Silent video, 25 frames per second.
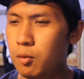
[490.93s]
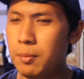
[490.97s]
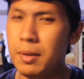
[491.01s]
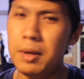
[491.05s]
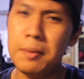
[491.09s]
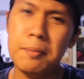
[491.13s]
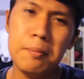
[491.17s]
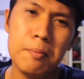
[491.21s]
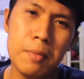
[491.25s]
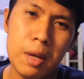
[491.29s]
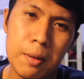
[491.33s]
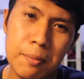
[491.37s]

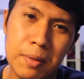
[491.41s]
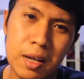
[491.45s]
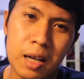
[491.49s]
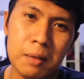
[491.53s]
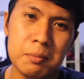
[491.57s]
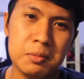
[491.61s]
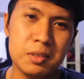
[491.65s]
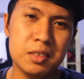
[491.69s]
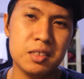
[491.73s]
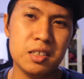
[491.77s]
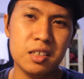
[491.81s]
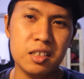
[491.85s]
maybe
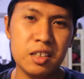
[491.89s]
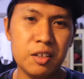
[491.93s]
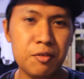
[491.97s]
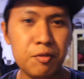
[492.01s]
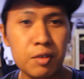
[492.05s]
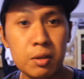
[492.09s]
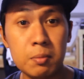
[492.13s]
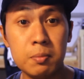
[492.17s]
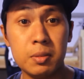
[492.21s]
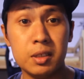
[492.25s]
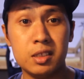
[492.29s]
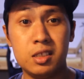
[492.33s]
I'm just a
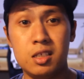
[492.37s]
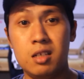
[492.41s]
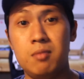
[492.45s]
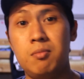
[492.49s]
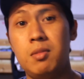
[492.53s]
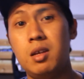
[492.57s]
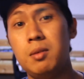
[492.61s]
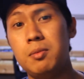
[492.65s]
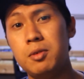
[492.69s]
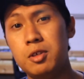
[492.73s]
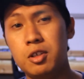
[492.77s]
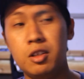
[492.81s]
different
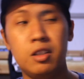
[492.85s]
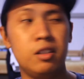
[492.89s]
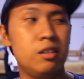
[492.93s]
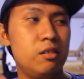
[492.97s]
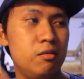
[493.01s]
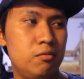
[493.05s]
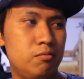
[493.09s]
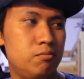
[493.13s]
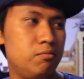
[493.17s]
person, maybe